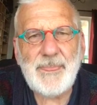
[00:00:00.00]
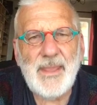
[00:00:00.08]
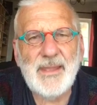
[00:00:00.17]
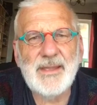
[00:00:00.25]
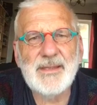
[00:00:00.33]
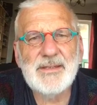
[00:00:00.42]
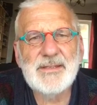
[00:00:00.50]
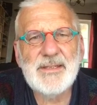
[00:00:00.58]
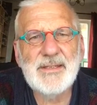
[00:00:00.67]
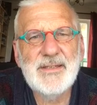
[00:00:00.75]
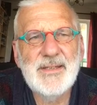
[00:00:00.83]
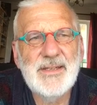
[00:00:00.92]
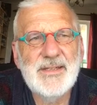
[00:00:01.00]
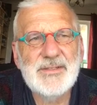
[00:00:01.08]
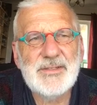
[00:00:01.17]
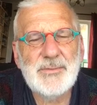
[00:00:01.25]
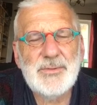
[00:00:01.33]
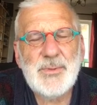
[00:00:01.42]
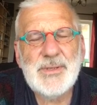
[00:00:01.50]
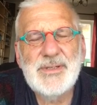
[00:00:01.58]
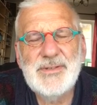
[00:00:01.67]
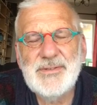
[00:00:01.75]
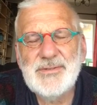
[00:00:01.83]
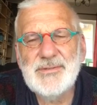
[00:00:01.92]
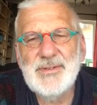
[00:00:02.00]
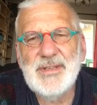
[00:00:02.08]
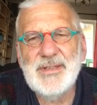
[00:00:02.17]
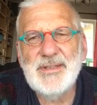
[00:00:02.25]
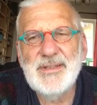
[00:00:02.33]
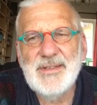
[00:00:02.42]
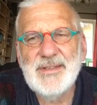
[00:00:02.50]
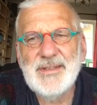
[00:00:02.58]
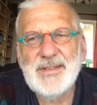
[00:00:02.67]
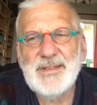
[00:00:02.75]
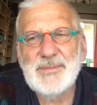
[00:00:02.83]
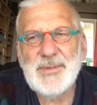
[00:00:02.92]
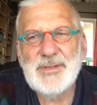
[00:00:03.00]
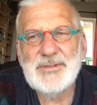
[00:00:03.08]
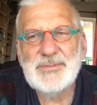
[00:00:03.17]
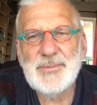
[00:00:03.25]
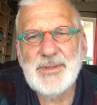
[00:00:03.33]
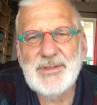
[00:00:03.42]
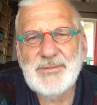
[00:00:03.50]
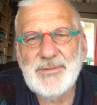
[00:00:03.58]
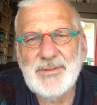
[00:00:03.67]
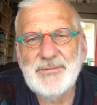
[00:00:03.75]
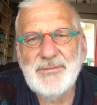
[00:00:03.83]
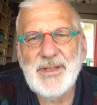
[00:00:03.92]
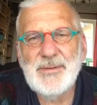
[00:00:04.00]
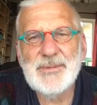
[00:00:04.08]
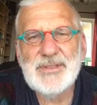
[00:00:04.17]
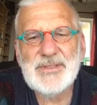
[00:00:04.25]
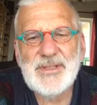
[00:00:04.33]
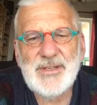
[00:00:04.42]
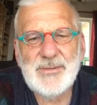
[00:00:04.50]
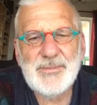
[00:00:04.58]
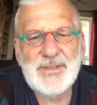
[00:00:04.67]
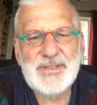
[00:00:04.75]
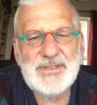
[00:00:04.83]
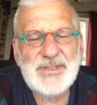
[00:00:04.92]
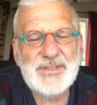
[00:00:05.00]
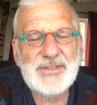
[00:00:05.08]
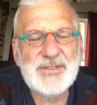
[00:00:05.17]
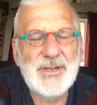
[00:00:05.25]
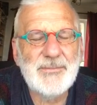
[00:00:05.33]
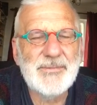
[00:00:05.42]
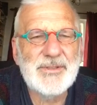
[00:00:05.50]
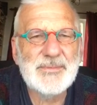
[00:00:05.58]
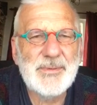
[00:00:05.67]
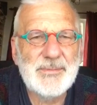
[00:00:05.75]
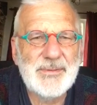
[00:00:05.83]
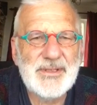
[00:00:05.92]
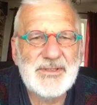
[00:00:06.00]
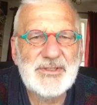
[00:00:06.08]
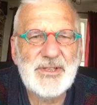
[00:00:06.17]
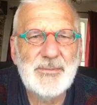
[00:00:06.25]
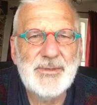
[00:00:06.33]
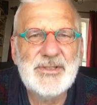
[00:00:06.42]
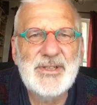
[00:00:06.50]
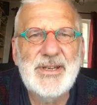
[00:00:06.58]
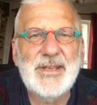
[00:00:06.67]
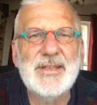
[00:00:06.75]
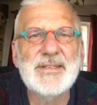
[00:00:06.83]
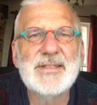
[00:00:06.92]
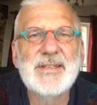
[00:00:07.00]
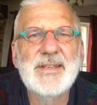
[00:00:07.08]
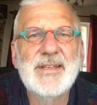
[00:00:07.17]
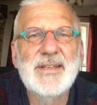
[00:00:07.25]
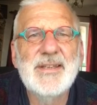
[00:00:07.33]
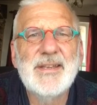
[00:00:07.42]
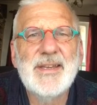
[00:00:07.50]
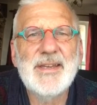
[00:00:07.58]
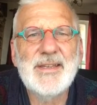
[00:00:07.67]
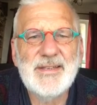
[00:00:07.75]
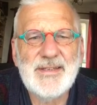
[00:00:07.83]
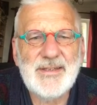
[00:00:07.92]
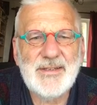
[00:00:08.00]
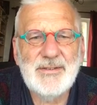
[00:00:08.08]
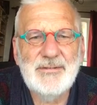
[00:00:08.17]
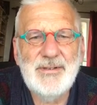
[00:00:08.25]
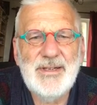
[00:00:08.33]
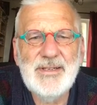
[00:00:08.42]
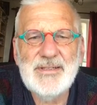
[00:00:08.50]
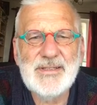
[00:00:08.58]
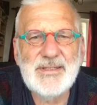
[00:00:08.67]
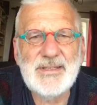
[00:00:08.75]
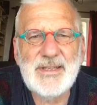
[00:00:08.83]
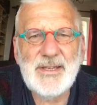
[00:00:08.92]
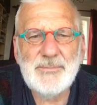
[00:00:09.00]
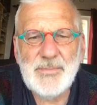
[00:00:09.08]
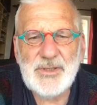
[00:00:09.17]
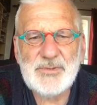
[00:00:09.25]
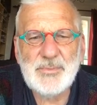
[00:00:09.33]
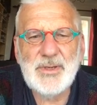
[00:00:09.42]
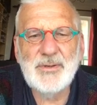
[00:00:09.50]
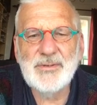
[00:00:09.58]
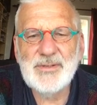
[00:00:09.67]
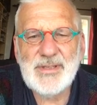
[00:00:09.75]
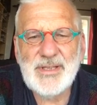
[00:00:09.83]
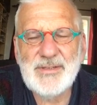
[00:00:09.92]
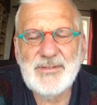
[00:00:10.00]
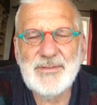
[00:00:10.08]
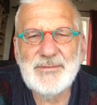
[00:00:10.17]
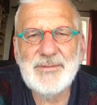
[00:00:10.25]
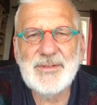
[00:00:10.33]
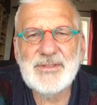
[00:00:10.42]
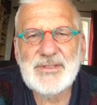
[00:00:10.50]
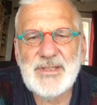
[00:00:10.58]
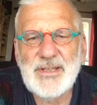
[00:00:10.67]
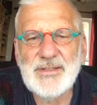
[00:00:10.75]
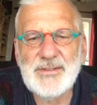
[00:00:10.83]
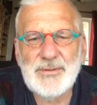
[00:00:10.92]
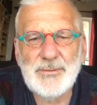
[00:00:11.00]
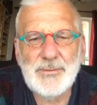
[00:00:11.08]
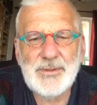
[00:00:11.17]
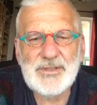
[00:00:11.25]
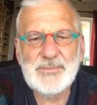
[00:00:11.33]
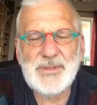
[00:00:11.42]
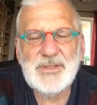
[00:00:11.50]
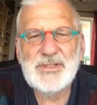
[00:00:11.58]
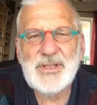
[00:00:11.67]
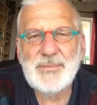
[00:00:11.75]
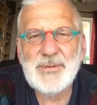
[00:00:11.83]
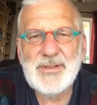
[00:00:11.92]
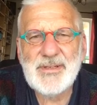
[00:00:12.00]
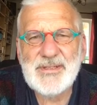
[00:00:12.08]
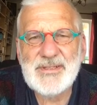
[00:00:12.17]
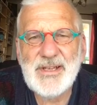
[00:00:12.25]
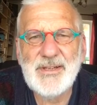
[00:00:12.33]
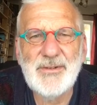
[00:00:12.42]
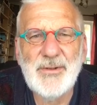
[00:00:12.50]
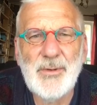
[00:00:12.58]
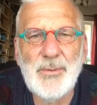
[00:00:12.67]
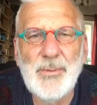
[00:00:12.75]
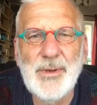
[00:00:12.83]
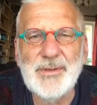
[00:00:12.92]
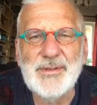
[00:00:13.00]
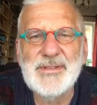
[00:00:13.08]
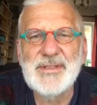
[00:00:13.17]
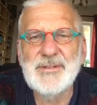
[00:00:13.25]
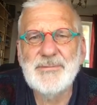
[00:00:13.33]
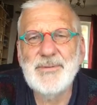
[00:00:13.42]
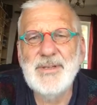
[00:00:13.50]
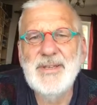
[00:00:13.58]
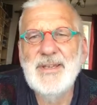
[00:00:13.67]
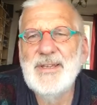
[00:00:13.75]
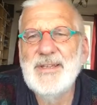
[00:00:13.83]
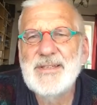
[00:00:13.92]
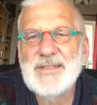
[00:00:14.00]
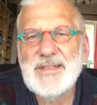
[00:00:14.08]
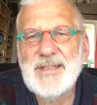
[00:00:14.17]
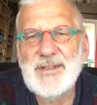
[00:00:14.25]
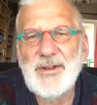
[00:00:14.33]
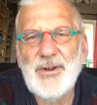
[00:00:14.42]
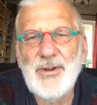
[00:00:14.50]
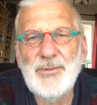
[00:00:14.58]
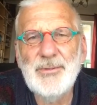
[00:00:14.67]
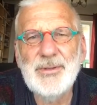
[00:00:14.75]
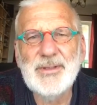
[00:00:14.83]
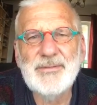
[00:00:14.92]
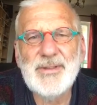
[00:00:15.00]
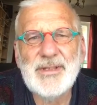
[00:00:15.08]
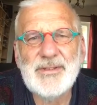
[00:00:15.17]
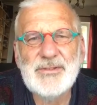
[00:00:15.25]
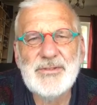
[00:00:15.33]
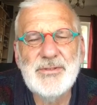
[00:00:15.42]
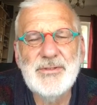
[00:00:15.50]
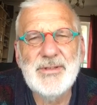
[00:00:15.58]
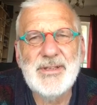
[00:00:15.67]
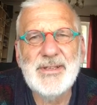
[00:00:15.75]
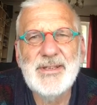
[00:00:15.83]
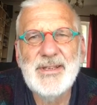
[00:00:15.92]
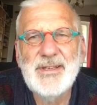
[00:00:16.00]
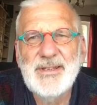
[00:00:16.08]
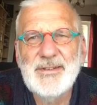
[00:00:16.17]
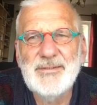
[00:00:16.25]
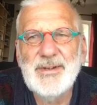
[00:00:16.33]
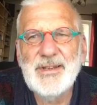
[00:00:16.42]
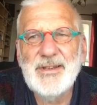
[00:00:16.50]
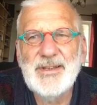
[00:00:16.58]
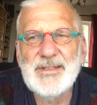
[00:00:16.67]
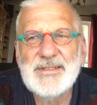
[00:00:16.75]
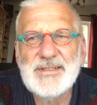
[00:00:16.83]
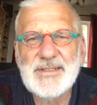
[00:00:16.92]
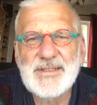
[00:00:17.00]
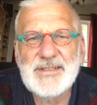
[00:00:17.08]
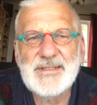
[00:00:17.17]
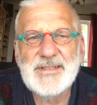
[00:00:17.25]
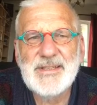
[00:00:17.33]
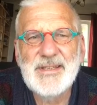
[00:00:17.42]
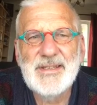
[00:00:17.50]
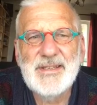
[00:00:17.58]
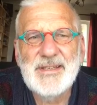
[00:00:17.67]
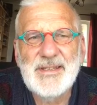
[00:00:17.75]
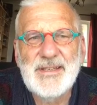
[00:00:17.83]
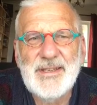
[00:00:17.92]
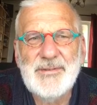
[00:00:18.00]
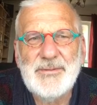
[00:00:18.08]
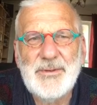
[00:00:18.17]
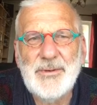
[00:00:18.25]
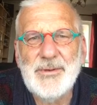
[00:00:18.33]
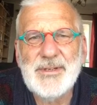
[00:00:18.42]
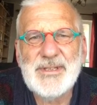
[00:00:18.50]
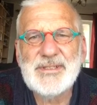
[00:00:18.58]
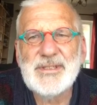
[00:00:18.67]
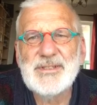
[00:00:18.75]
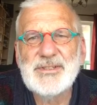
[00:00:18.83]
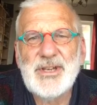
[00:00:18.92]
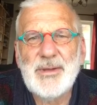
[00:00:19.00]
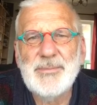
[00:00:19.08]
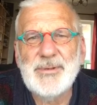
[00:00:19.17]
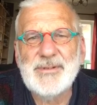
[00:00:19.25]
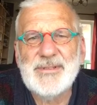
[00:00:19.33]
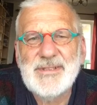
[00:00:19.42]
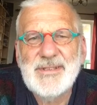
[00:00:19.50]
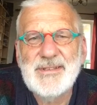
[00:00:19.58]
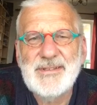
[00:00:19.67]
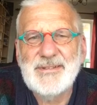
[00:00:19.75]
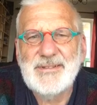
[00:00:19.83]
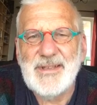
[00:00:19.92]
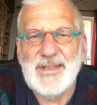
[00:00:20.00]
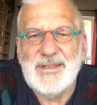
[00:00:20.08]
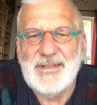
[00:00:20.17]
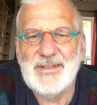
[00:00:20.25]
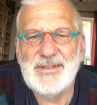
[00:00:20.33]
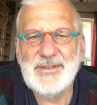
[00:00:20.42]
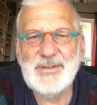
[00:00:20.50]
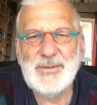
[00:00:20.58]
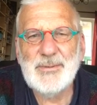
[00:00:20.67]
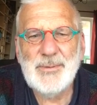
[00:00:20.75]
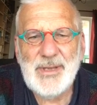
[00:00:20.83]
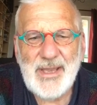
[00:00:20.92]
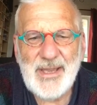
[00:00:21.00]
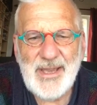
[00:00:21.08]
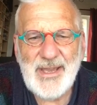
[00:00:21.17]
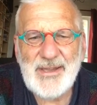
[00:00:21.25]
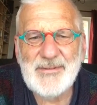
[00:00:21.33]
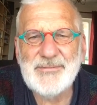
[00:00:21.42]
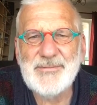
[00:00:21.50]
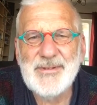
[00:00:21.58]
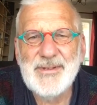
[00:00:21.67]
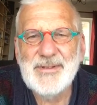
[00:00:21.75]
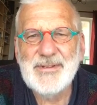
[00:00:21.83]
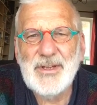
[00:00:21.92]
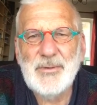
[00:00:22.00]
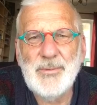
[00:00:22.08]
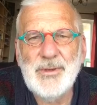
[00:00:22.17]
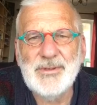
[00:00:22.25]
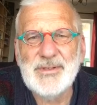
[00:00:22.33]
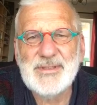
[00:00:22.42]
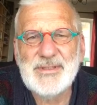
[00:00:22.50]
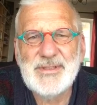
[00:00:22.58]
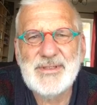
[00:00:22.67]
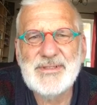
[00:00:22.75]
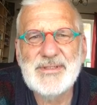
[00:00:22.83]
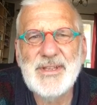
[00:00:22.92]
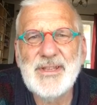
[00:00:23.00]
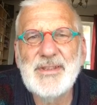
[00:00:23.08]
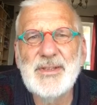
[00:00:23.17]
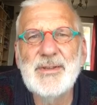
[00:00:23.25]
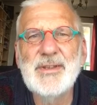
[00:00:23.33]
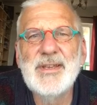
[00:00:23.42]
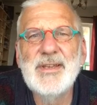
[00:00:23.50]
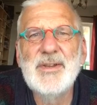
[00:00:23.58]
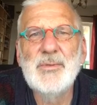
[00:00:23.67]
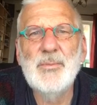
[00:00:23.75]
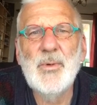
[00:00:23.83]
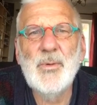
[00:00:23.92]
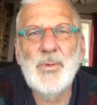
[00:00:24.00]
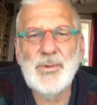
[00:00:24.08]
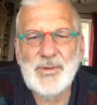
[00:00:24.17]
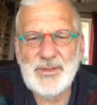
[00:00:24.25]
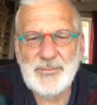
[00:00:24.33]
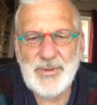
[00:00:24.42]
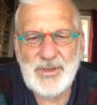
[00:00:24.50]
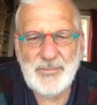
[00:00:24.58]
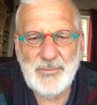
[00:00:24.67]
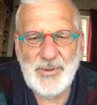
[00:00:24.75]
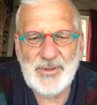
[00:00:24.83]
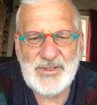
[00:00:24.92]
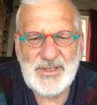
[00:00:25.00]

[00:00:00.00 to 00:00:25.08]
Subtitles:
And Psalm 23, that most wonderful, famous psalm that is such a comfort to people, there's so much in it. And I really didn't get much beyond the end of the first line. The Lord is my shepherd, I shall not want. And if we take hold of that truly, realise that if God is our shepherd, then we have no want. There's nothing more that we can want.